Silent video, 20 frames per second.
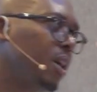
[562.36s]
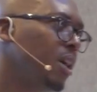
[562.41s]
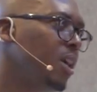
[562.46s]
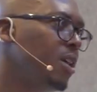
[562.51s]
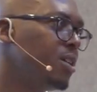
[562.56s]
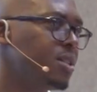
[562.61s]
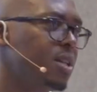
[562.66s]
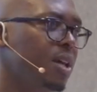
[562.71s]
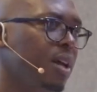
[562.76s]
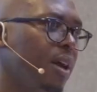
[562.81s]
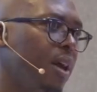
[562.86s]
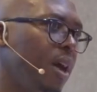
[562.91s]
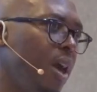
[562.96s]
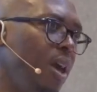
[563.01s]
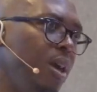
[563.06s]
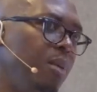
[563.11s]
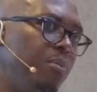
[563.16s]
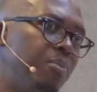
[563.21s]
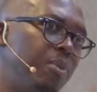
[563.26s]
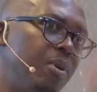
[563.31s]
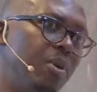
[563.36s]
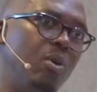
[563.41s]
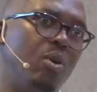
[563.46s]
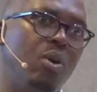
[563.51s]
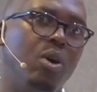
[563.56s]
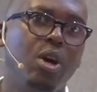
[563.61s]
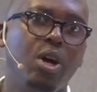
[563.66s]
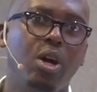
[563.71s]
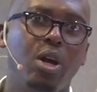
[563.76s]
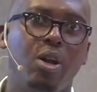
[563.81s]
Eastern Cape
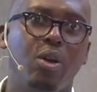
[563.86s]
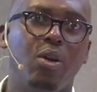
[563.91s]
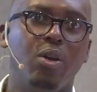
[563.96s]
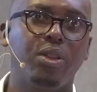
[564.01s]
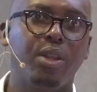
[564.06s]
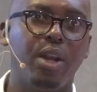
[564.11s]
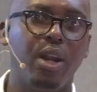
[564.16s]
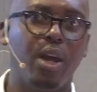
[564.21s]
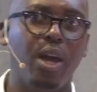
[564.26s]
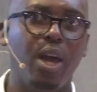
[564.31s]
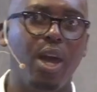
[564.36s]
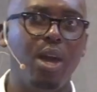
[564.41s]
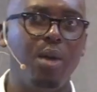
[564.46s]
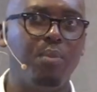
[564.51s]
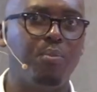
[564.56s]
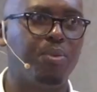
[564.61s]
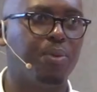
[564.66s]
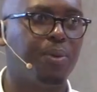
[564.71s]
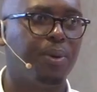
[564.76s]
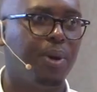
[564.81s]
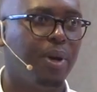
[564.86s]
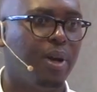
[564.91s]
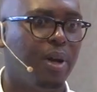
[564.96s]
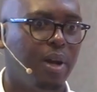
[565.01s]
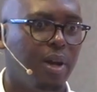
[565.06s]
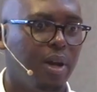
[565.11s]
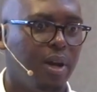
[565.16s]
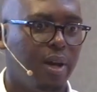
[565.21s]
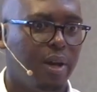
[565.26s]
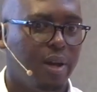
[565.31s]
or Northern Cape
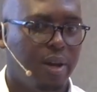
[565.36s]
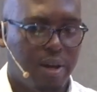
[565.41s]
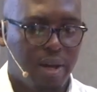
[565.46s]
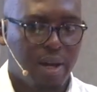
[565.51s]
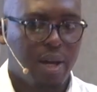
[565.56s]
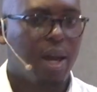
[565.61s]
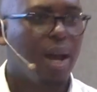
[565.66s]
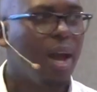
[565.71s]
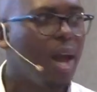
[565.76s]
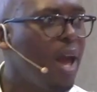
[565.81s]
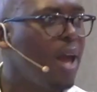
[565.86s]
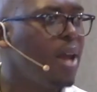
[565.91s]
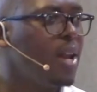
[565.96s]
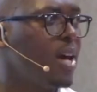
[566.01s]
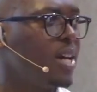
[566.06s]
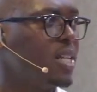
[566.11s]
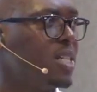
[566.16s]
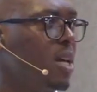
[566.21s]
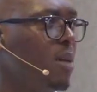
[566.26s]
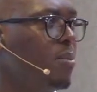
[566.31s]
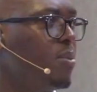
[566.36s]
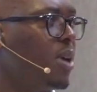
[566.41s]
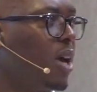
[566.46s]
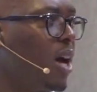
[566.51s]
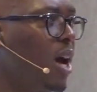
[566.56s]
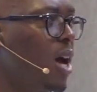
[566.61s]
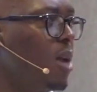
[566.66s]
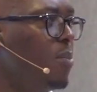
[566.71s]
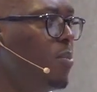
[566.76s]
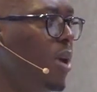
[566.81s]
can accept a
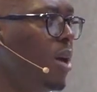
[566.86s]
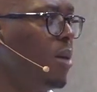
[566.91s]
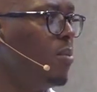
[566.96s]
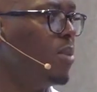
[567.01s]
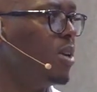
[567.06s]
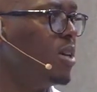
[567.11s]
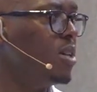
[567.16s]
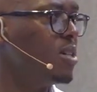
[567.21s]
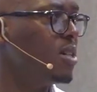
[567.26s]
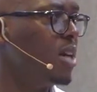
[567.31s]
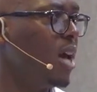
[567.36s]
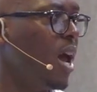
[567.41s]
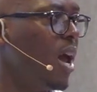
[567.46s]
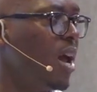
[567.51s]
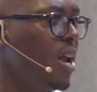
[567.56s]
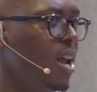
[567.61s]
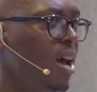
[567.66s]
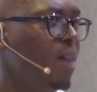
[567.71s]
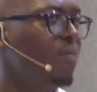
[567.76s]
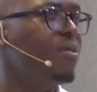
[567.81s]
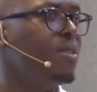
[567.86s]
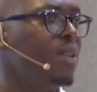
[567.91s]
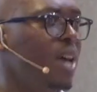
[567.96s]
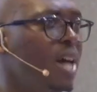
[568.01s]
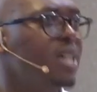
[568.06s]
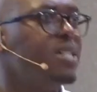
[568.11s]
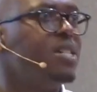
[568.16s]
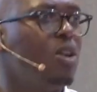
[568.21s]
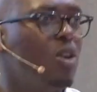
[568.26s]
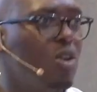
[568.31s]
card payment and have it
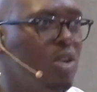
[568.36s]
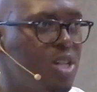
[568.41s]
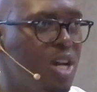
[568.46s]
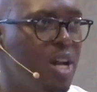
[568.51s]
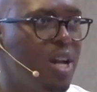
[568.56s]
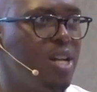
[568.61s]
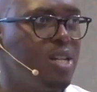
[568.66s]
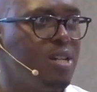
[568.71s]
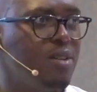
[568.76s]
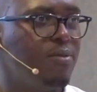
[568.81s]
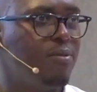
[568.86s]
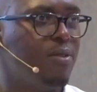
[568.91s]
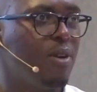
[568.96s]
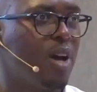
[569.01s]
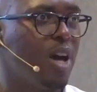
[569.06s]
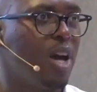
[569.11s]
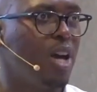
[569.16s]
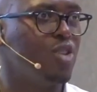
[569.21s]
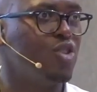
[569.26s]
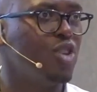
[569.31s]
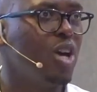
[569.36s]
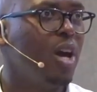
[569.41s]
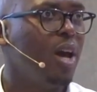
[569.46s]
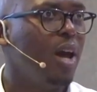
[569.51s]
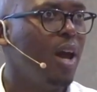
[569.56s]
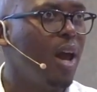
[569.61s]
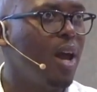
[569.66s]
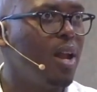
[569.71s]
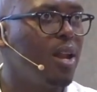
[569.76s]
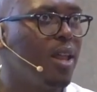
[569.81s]
as an alternative for cash.
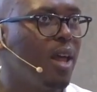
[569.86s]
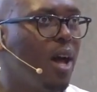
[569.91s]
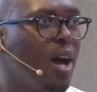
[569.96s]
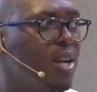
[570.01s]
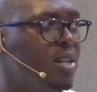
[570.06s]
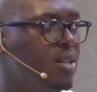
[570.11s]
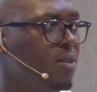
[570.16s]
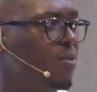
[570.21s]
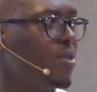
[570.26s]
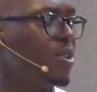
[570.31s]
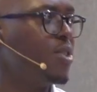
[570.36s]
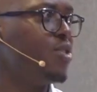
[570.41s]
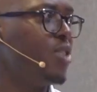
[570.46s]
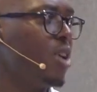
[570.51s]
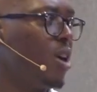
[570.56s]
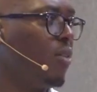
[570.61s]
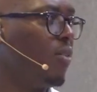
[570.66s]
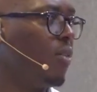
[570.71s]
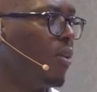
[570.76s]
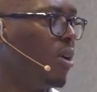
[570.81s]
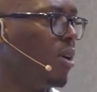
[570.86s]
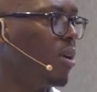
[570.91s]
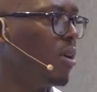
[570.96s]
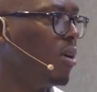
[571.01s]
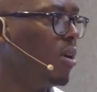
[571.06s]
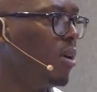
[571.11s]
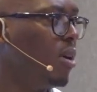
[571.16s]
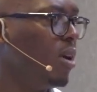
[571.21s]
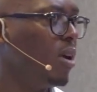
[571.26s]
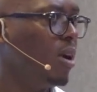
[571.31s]
And that infrastructure,
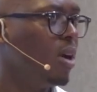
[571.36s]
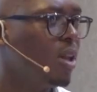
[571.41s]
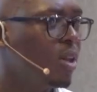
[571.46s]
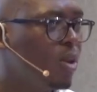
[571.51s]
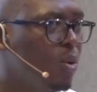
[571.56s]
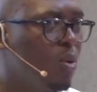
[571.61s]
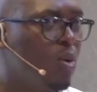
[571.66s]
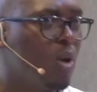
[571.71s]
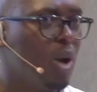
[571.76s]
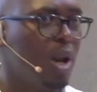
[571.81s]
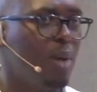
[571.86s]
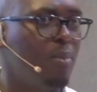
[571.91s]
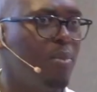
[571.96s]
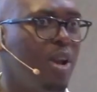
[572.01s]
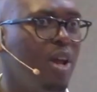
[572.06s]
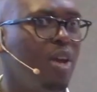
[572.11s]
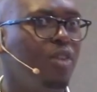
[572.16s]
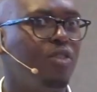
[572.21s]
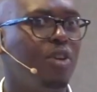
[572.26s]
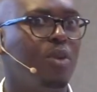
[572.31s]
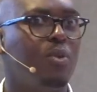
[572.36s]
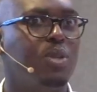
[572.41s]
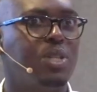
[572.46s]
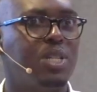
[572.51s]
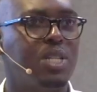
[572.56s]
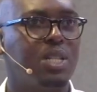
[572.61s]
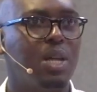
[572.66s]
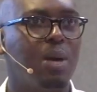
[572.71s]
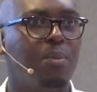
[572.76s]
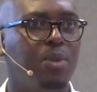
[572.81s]
through collaboration with
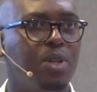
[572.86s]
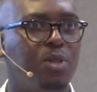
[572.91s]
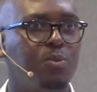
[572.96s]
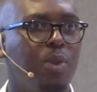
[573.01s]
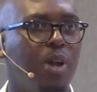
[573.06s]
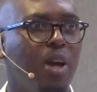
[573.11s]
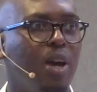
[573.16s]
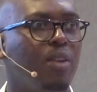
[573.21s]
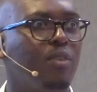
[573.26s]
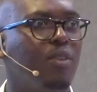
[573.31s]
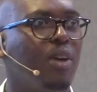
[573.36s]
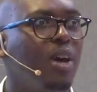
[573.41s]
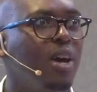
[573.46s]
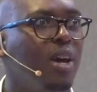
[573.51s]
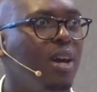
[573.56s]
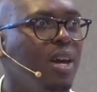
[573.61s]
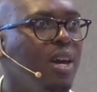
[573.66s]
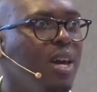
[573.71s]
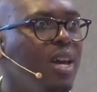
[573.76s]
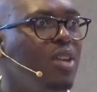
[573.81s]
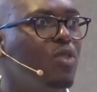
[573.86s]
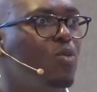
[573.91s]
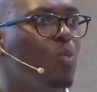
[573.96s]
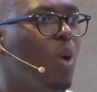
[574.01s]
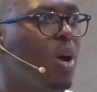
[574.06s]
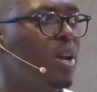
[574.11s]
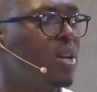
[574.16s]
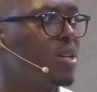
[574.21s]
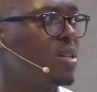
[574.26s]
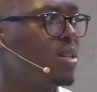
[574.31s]
established players, is
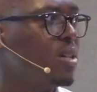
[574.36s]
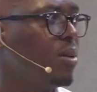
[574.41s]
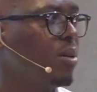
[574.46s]
what